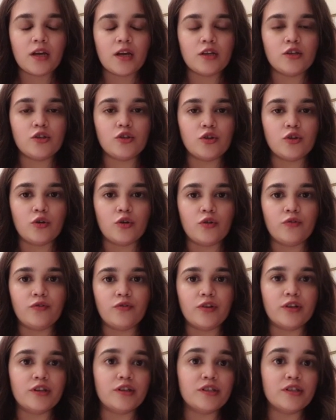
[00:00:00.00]
So
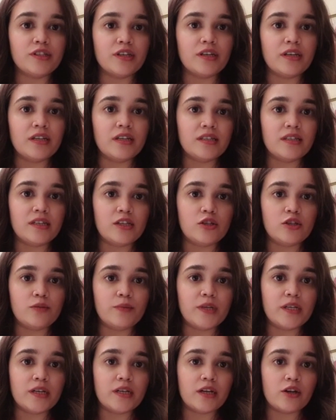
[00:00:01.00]
further studies need to be
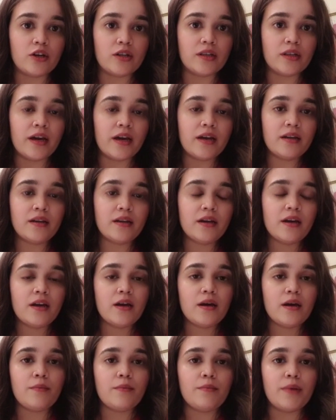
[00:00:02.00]
done on that.
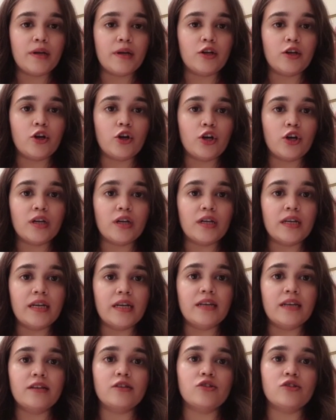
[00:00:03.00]
But currently
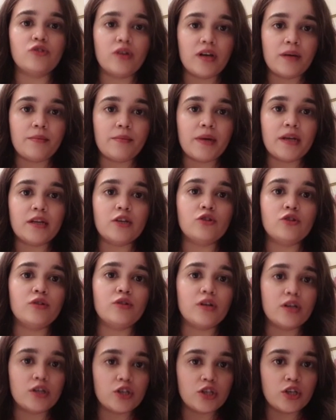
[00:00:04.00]
it is recommended to
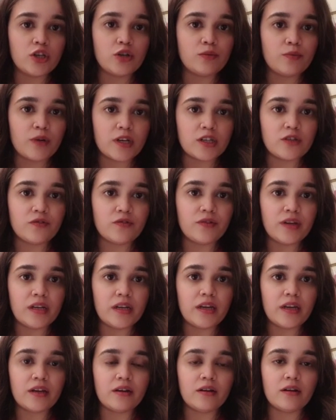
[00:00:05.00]
continue
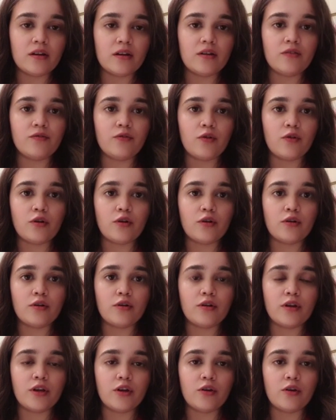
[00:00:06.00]
breastfeeding for
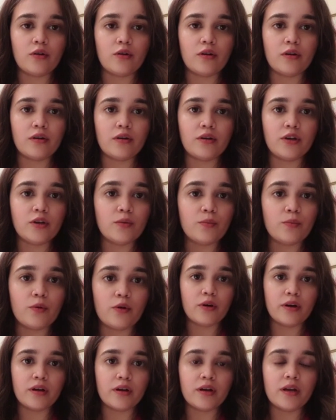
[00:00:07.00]
your
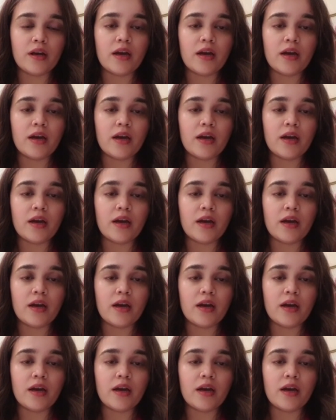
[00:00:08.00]
newborn.